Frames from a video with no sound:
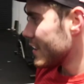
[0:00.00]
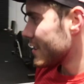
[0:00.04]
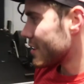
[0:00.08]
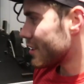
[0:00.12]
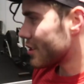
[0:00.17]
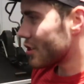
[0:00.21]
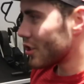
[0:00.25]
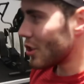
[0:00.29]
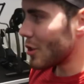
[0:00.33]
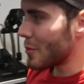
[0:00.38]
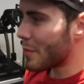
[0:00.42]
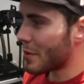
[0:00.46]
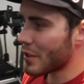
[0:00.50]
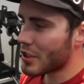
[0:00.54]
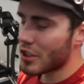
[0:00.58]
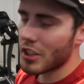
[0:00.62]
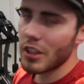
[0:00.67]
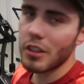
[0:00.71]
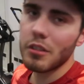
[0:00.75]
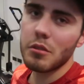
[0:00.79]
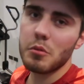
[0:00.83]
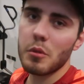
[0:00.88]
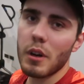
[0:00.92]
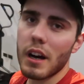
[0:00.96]
Super
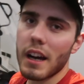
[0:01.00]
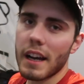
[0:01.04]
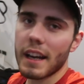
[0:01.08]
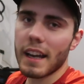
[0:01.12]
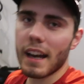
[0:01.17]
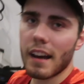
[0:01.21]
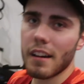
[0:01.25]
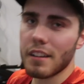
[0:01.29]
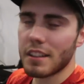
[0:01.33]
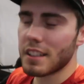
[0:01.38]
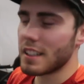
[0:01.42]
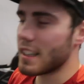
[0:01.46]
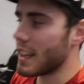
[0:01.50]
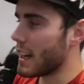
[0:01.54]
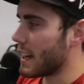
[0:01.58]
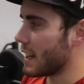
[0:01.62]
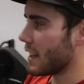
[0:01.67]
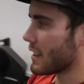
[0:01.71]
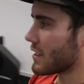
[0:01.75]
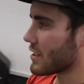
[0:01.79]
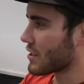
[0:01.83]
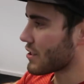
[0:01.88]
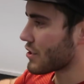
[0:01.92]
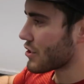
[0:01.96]
chilled workout
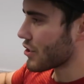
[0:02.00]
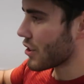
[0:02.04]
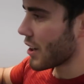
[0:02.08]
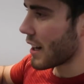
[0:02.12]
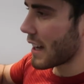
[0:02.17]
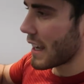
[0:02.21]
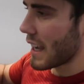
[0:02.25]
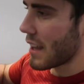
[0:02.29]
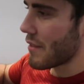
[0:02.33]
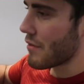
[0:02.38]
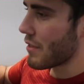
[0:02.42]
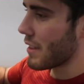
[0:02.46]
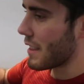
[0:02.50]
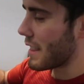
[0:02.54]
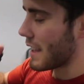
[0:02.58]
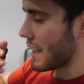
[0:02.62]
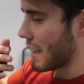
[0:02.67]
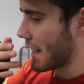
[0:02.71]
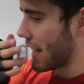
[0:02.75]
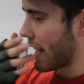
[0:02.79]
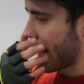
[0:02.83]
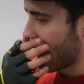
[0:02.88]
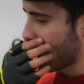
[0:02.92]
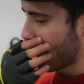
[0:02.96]
today, just trying
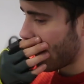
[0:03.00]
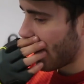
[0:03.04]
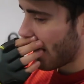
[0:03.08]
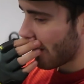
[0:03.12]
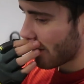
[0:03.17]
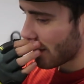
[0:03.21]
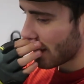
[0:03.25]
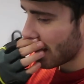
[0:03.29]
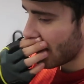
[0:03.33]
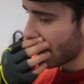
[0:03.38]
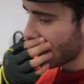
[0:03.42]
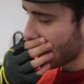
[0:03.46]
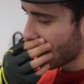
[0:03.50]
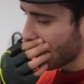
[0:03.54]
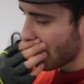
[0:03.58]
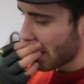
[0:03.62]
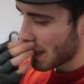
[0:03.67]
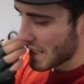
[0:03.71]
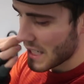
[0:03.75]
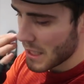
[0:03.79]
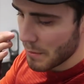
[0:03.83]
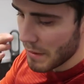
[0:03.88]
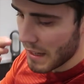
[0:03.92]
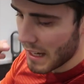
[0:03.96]
everything out, having a little
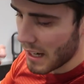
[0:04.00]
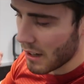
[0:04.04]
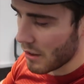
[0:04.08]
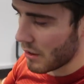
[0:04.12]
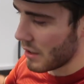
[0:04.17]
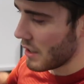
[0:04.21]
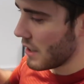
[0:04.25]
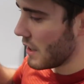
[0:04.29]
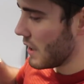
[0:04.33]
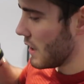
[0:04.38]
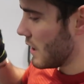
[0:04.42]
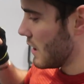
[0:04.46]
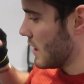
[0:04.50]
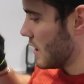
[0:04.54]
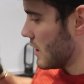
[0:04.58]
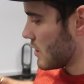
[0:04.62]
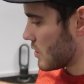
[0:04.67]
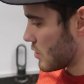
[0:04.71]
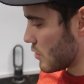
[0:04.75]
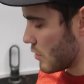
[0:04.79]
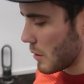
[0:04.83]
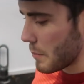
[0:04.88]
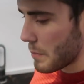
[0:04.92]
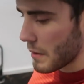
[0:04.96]
mess about,
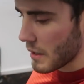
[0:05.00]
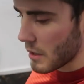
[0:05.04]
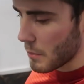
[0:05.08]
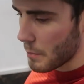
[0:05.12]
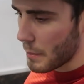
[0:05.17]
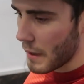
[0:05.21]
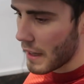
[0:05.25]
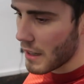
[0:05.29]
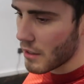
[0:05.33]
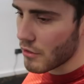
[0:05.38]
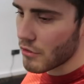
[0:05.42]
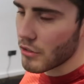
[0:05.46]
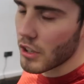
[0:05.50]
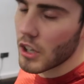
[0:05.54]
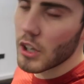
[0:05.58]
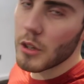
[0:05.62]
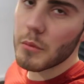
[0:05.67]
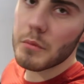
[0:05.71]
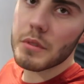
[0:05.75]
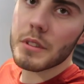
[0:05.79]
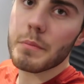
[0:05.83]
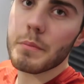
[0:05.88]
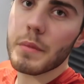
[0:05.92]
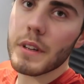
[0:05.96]
doing a bit of battle
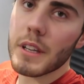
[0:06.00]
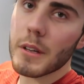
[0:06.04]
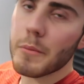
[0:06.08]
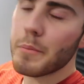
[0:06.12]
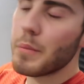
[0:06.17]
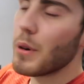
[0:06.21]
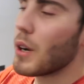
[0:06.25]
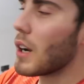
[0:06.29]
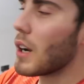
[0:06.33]
ropes, a bit of